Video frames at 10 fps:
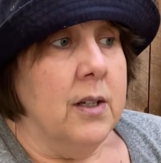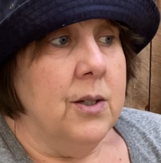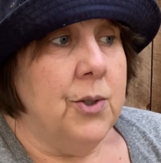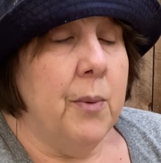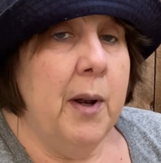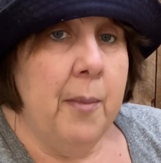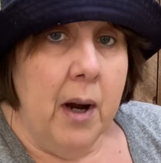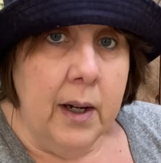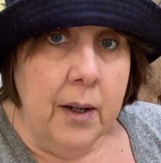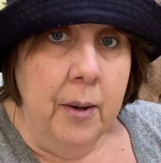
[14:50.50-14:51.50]
So I'm going to
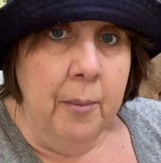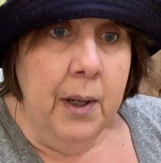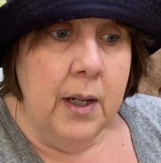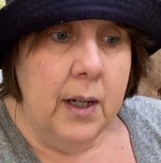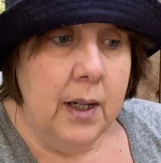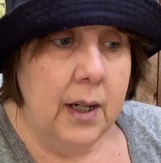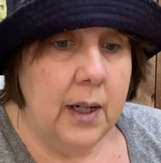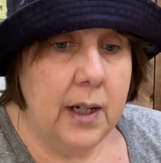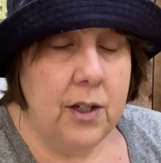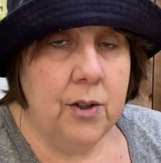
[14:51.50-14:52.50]
mark them,
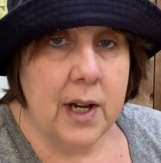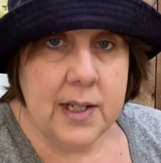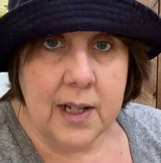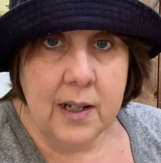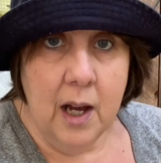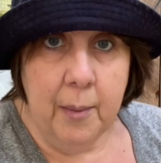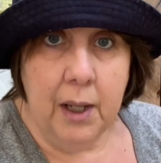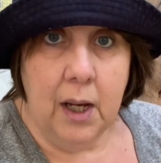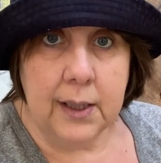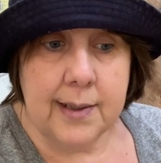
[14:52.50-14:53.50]
and you guys can come
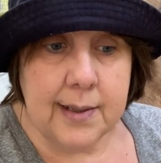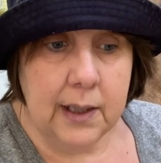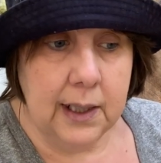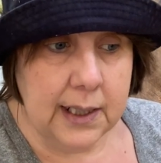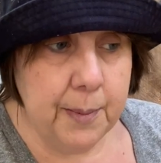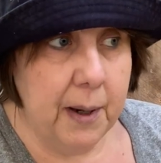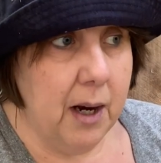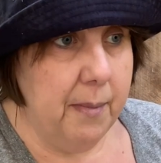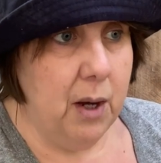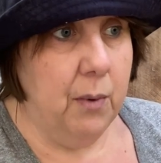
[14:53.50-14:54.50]
along this little
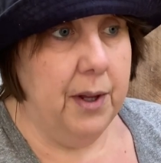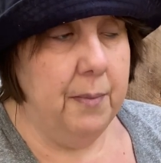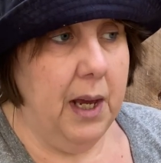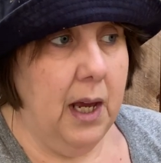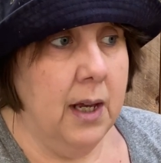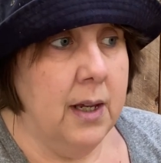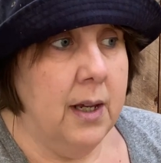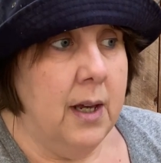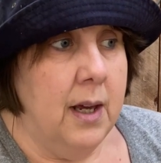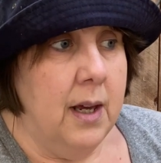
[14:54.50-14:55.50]
experiment with me,
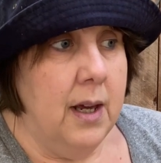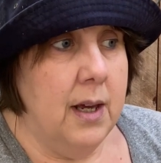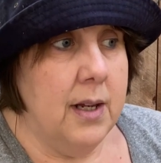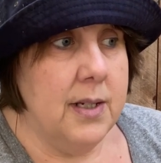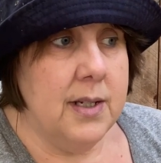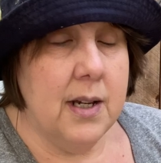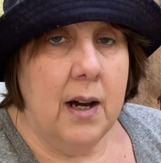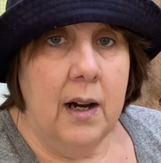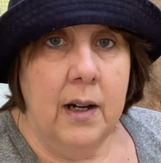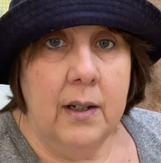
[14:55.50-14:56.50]
and
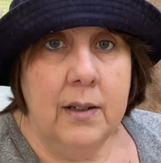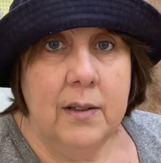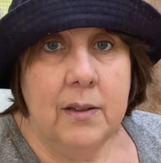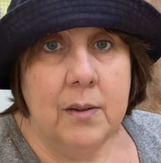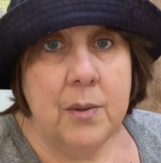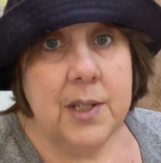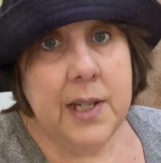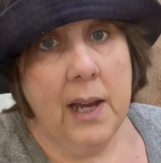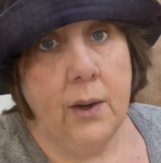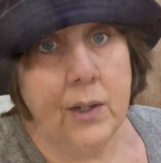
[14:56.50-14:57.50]
uh, we'll see how it